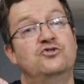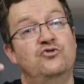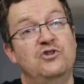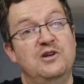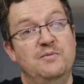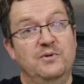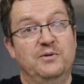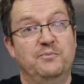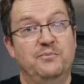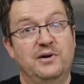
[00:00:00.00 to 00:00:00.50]

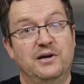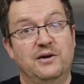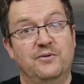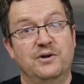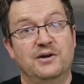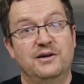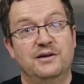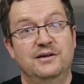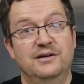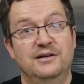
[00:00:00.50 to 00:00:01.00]
treatment
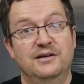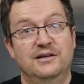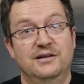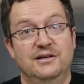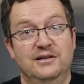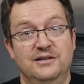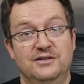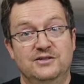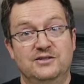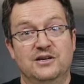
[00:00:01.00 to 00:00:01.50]
period
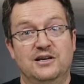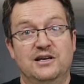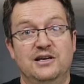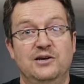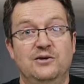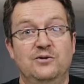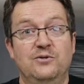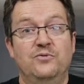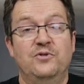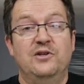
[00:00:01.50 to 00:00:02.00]
to
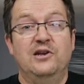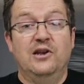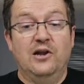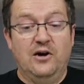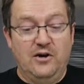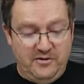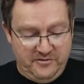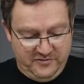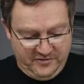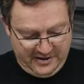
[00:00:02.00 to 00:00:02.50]
kill the
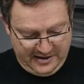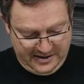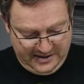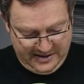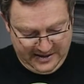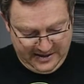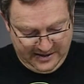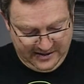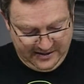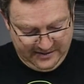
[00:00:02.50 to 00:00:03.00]
larvae
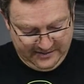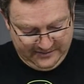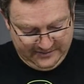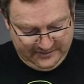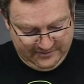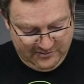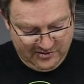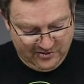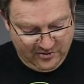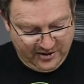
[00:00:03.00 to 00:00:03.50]
here.
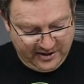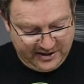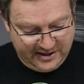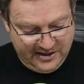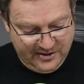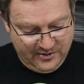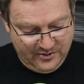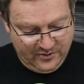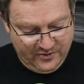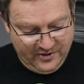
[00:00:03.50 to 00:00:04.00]
We've got to
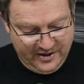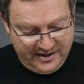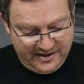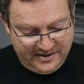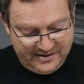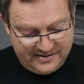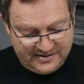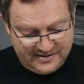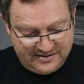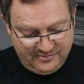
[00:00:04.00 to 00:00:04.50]
kill
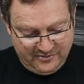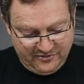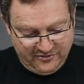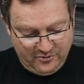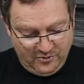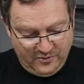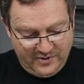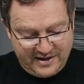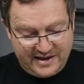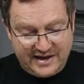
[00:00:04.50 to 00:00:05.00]
these
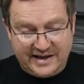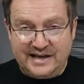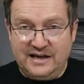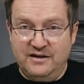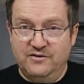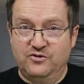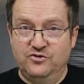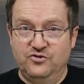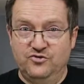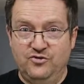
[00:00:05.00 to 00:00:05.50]
before they get
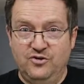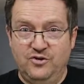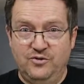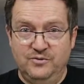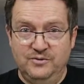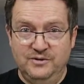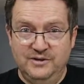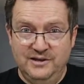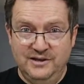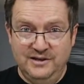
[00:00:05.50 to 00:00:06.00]
out of
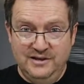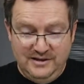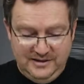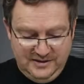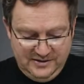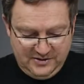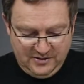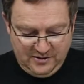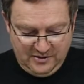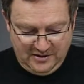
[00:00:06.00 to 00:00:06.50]
control.
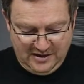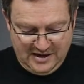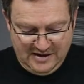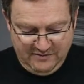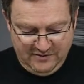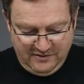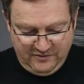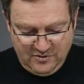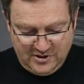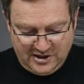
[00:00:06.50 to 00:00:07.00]
So
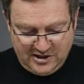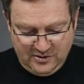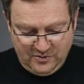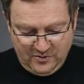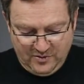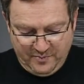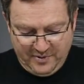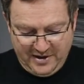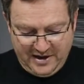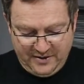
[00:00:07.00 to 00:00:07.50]
even if you
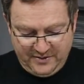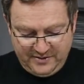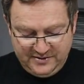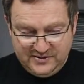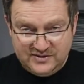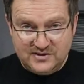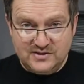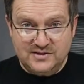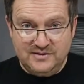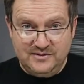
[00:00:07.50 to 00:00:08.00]
kill the
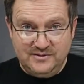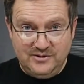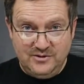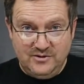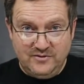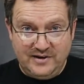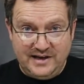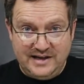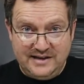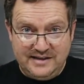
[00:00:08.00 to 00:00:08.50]
parents who
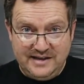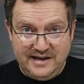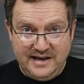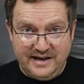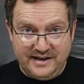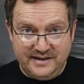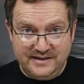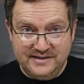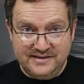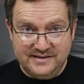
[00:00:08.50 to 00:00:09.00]
have laid the
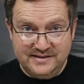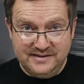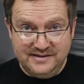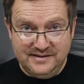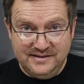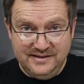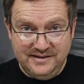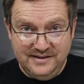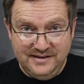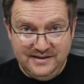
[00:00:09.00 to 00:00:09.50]
eggs,
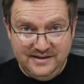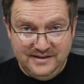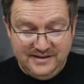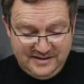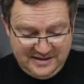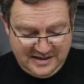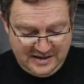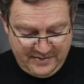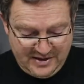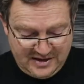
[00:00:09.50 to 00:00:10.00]

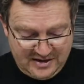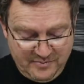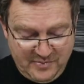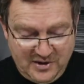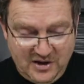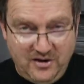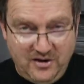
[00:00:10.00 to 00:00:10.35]
and they can be